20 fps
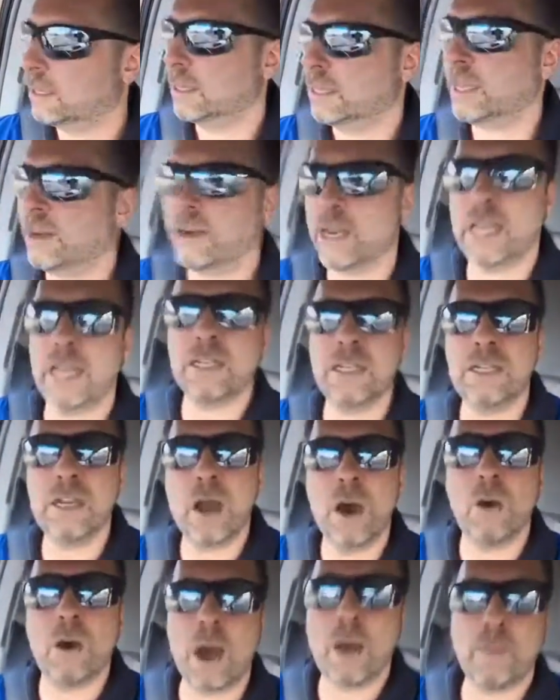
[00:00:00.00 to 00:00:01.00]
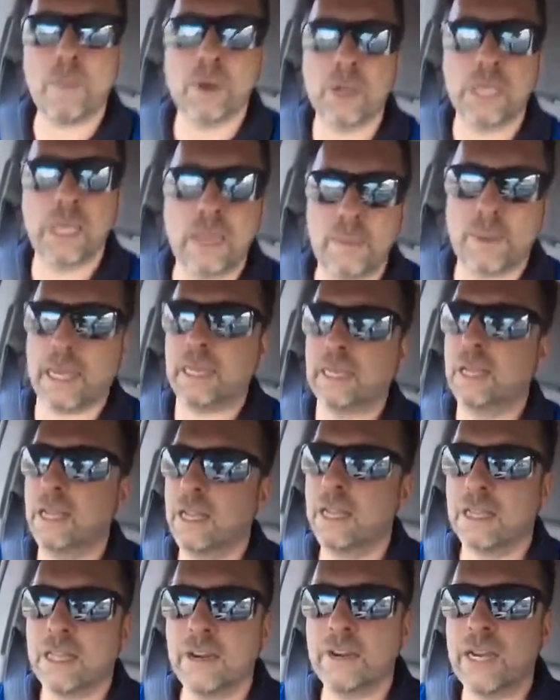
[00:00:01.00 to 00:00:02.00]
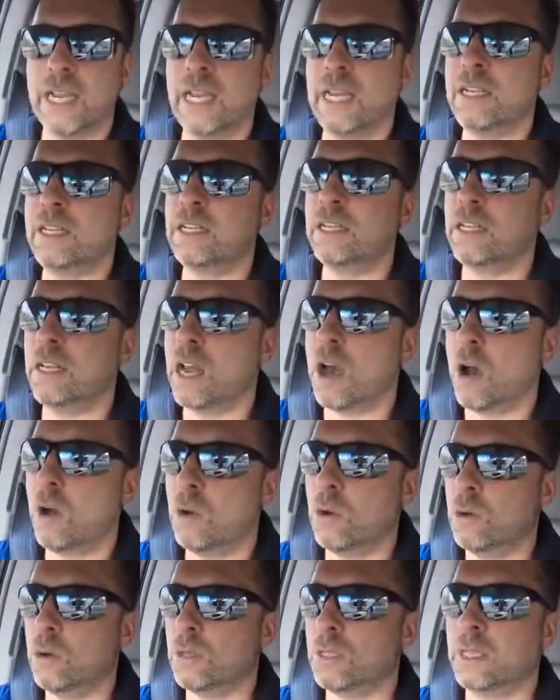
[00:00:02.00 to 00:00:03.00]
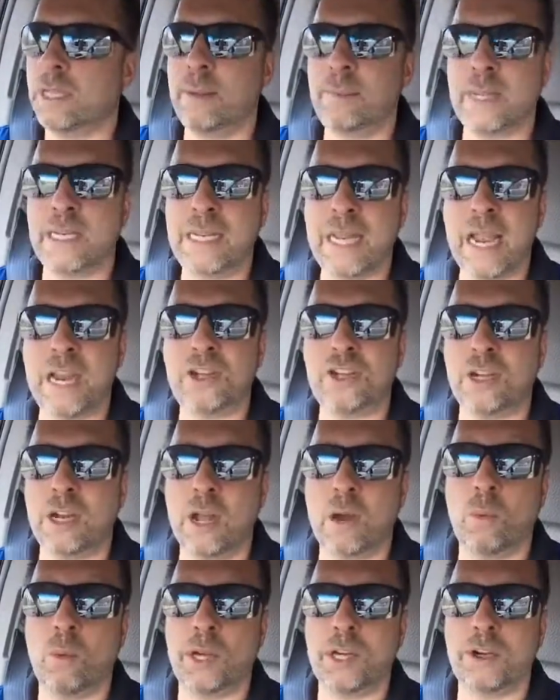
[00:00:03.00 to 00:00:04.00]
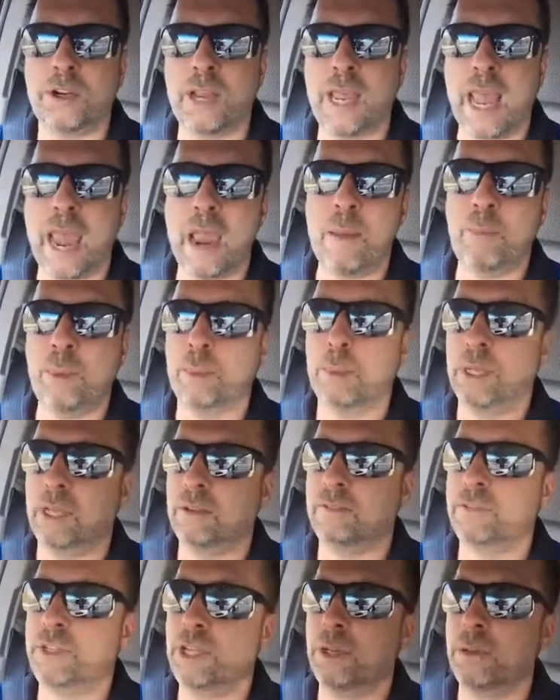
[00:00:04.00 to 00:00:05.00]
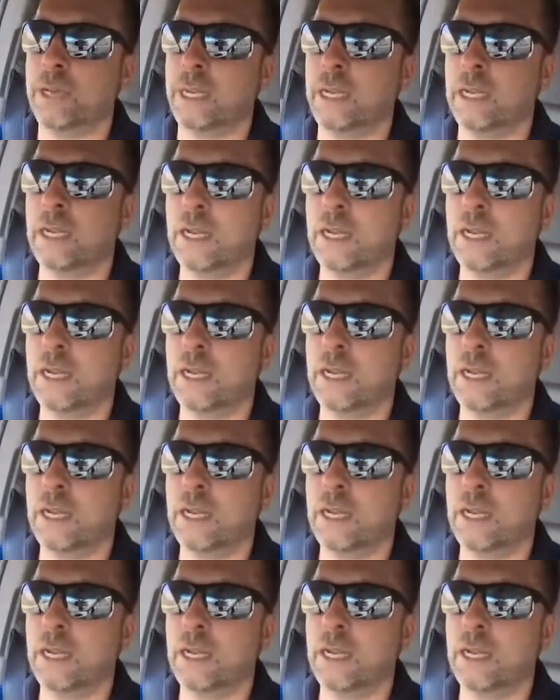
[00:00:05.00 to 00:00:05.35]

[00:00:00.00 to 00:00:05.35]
There is no upper limit. There is no limitation on what you're capable of doing.